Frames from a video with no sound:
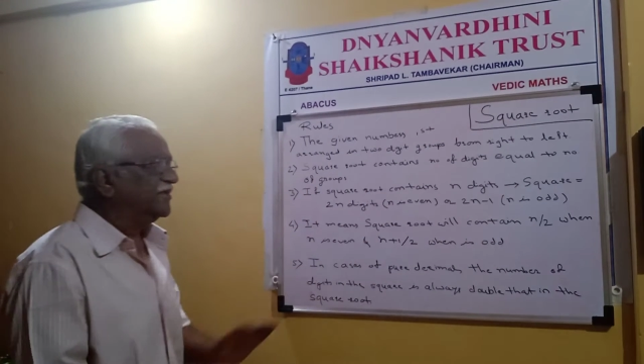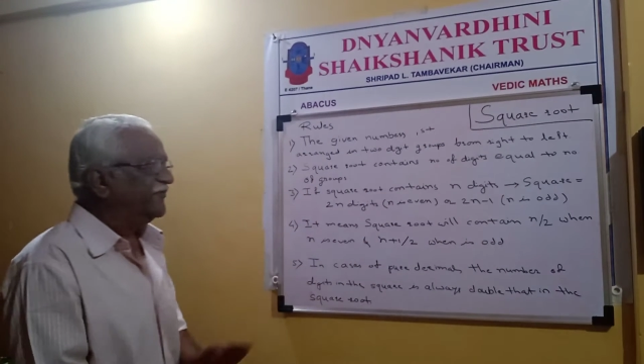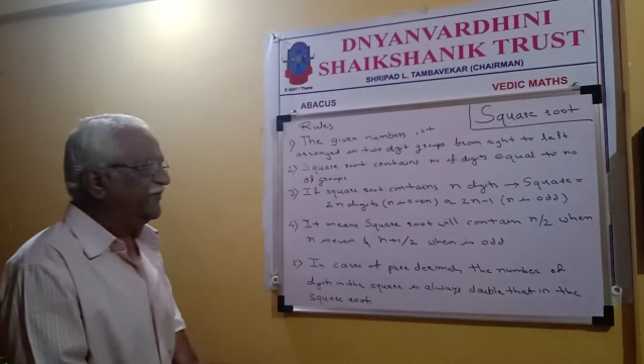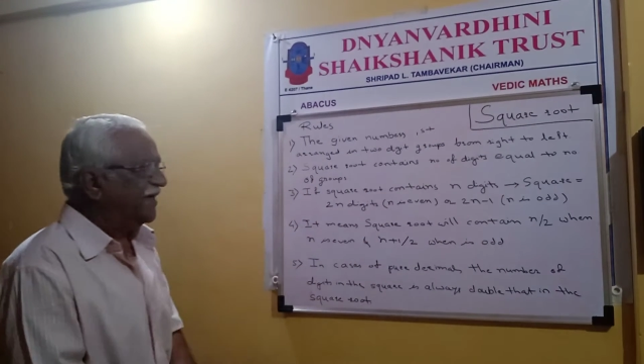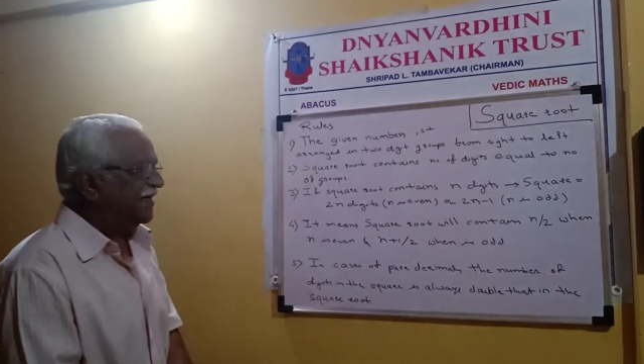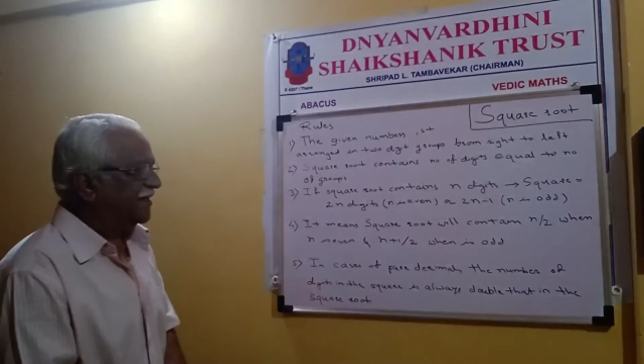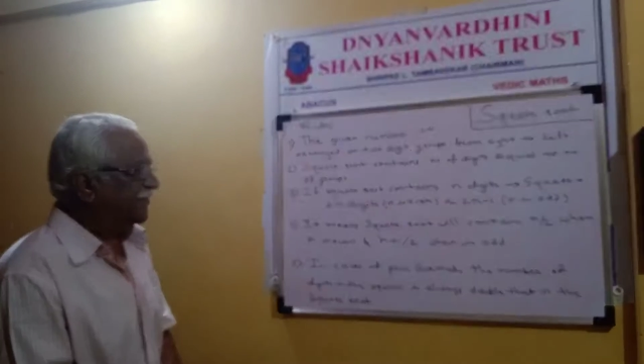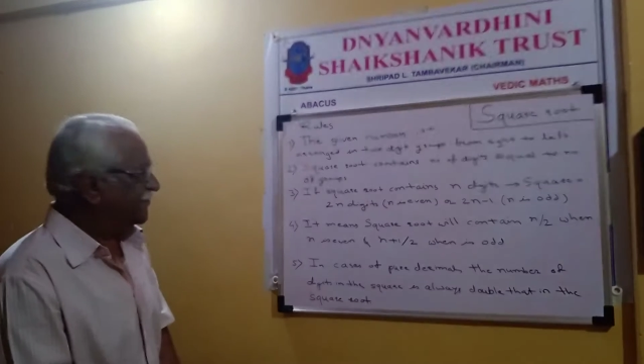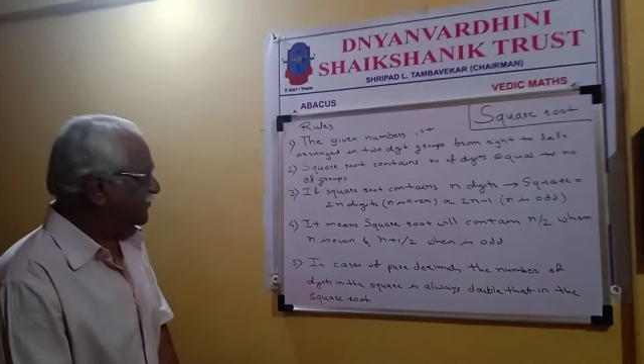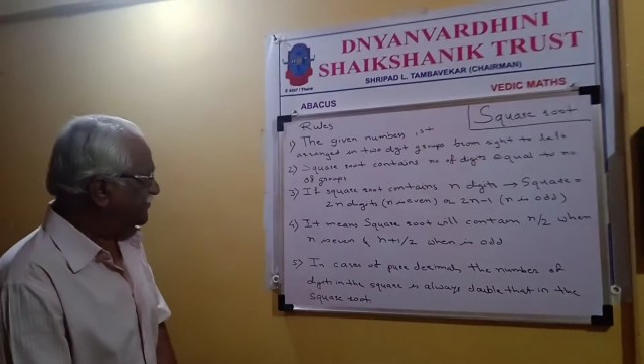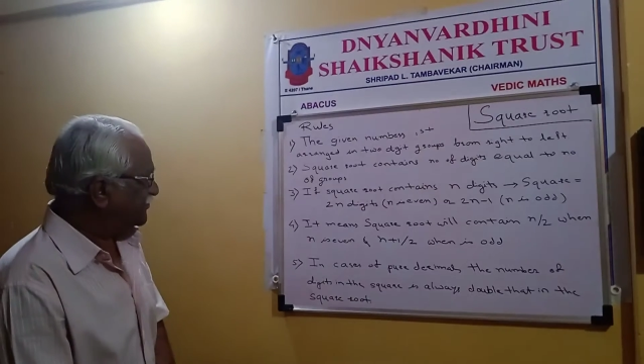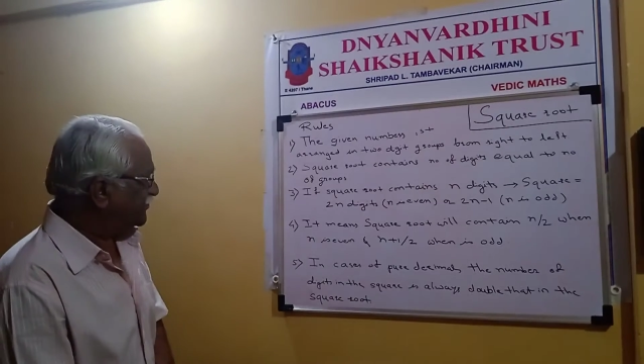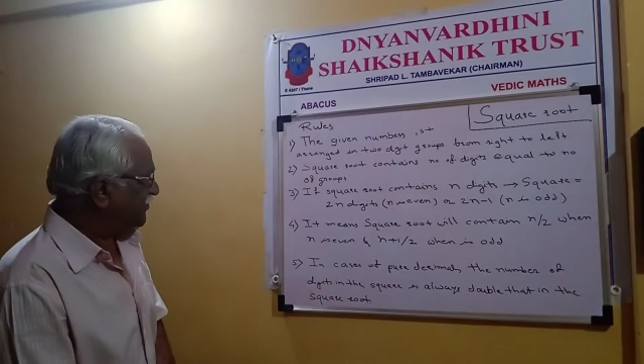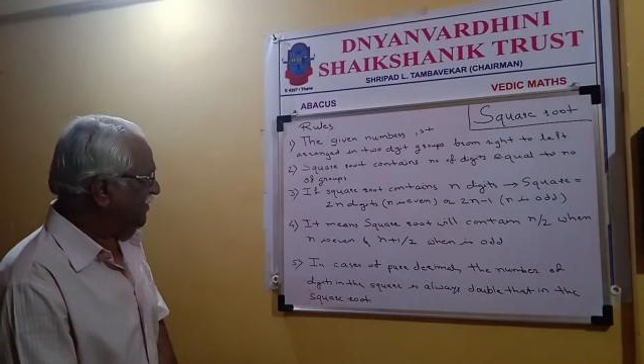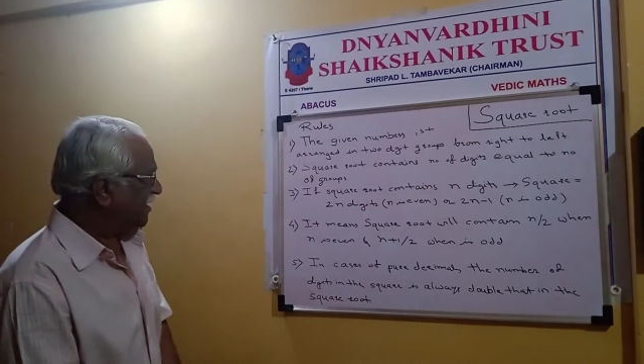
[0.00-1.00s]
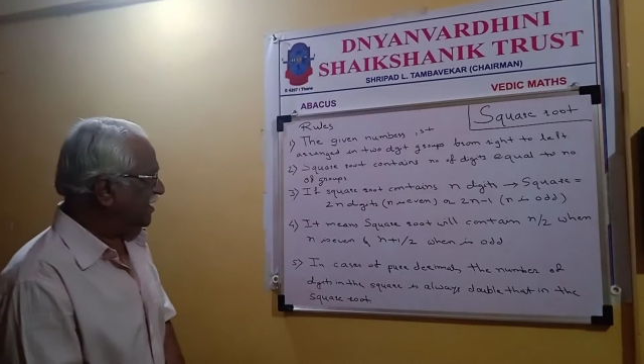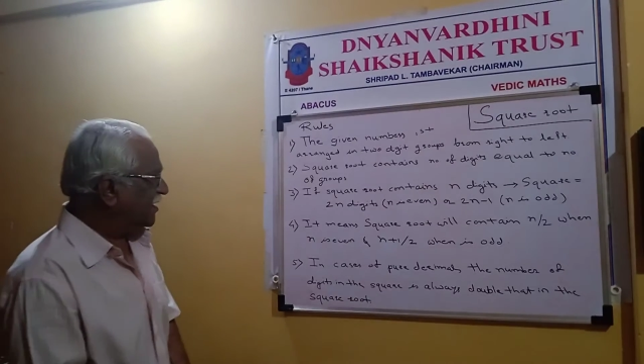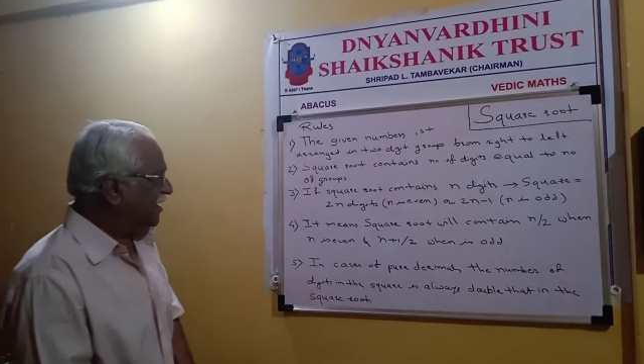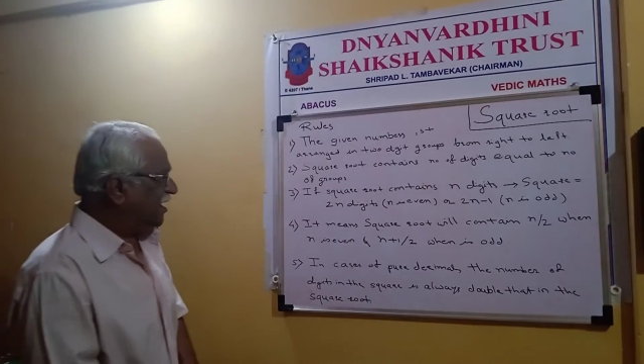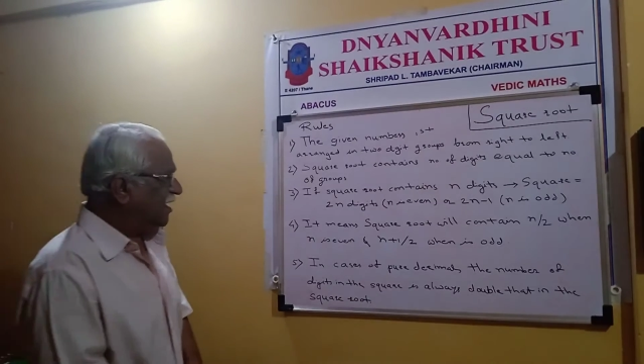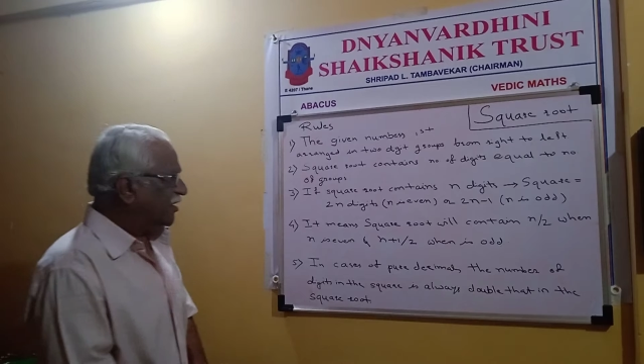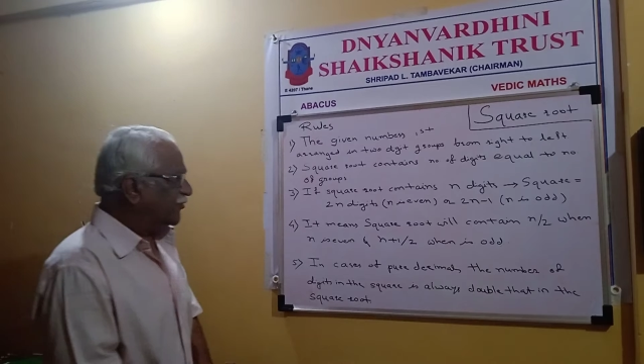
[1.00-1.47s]
way,
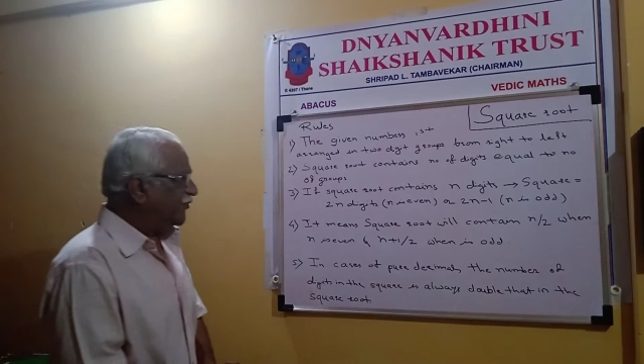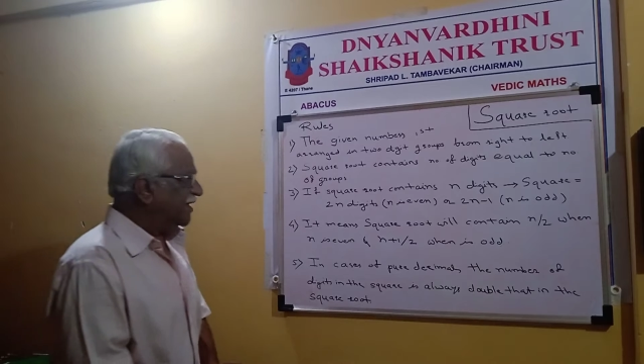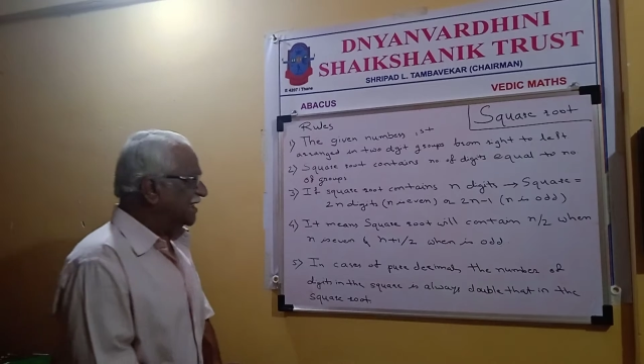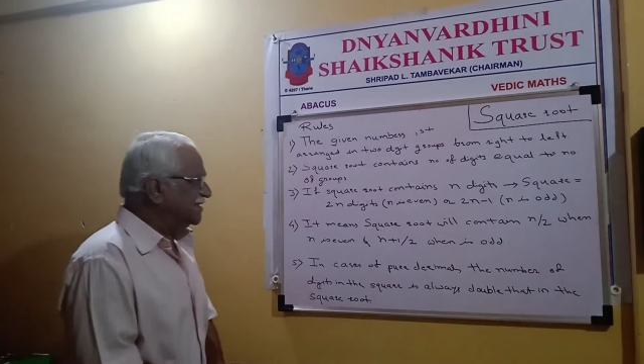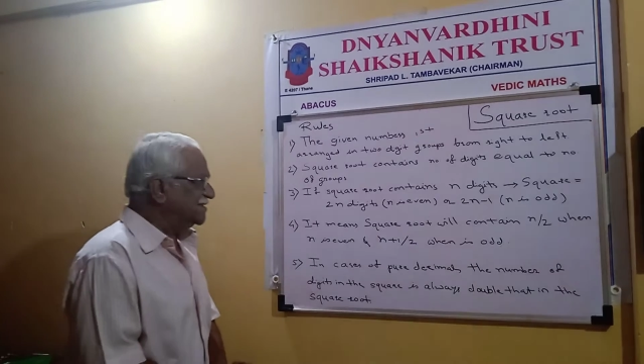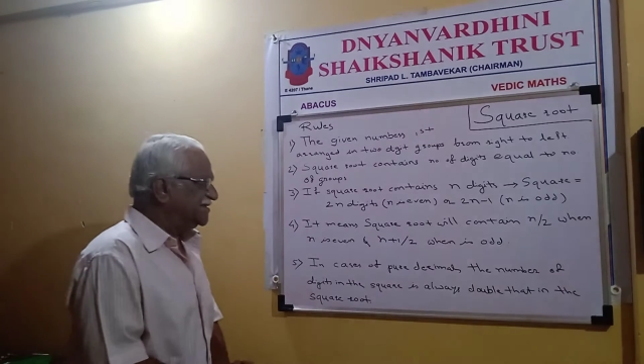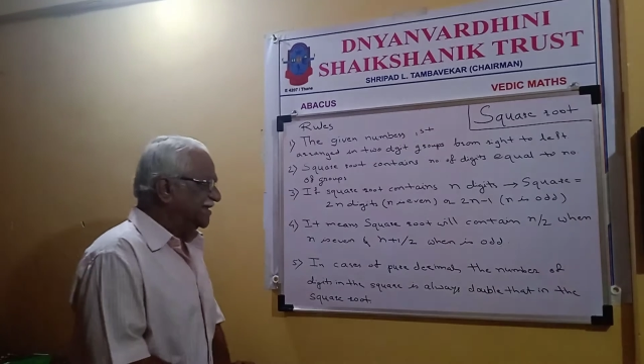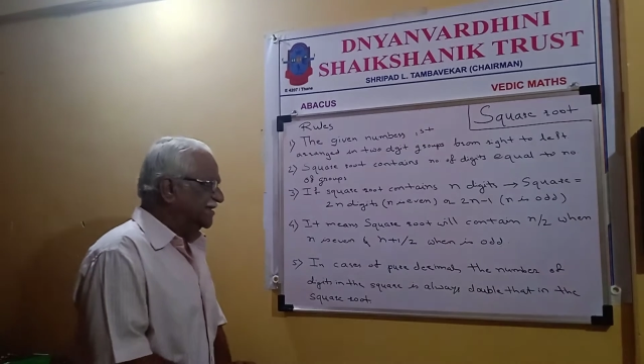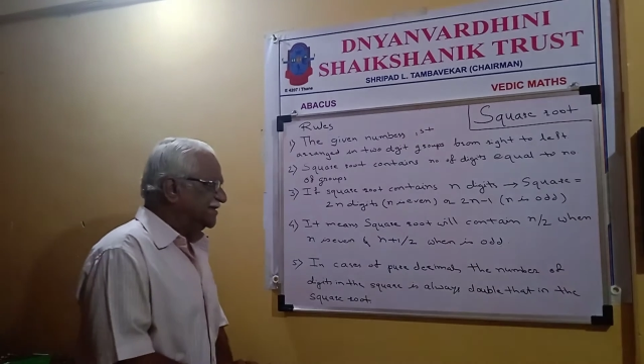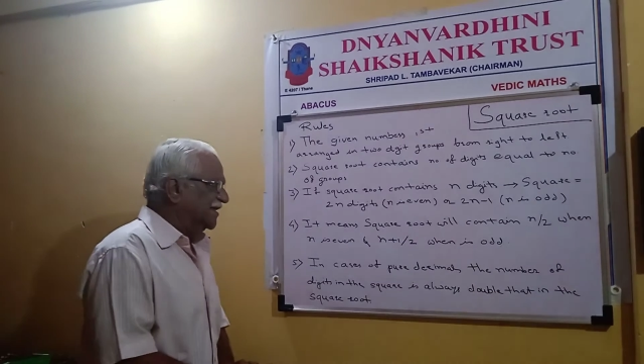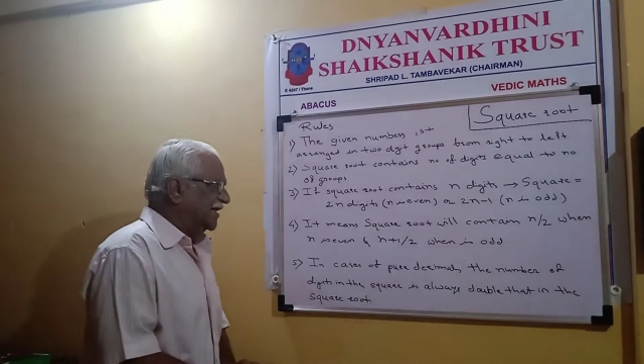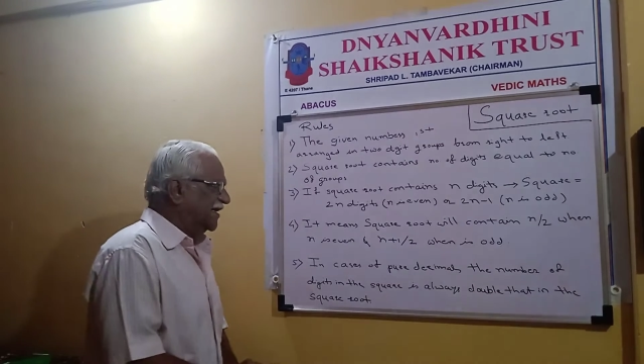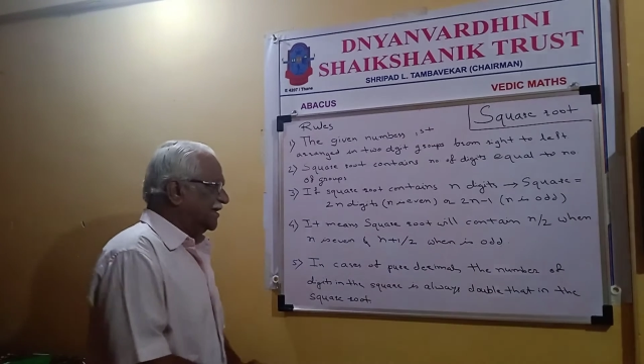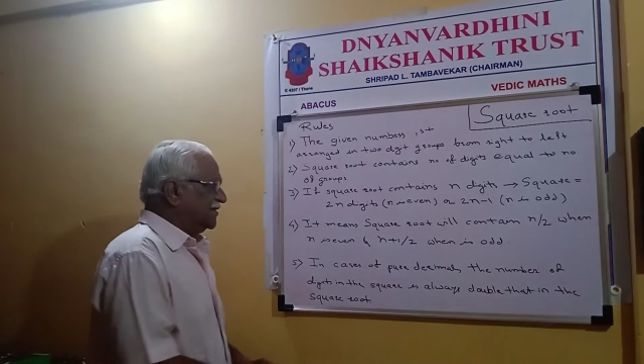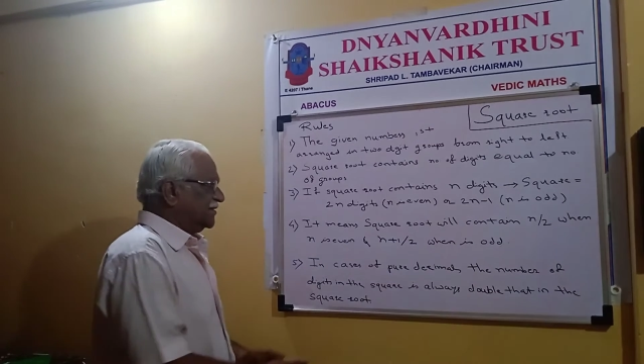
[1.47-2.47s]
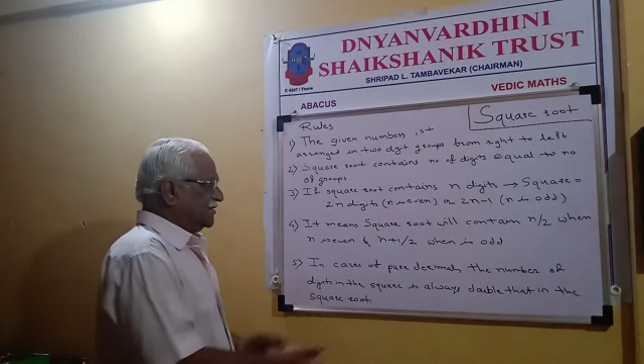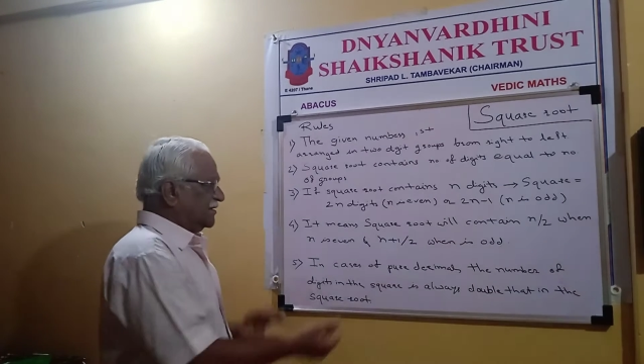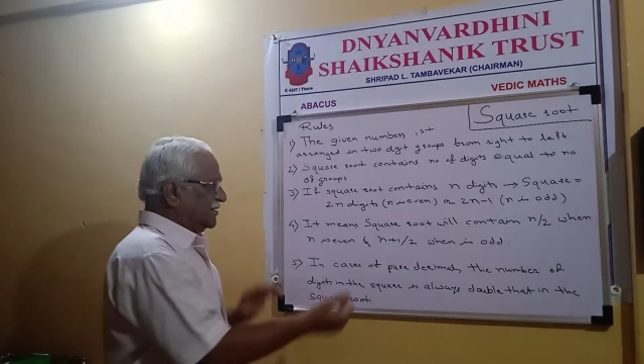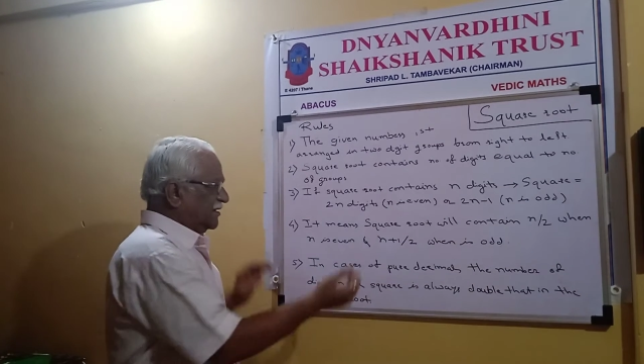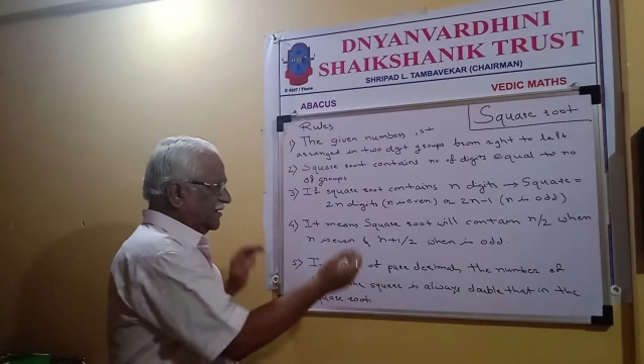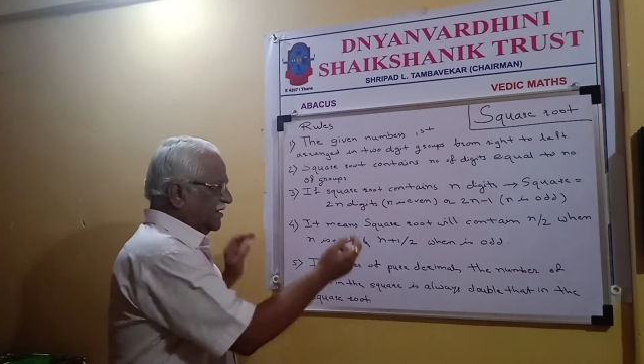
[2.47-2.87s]
we can say that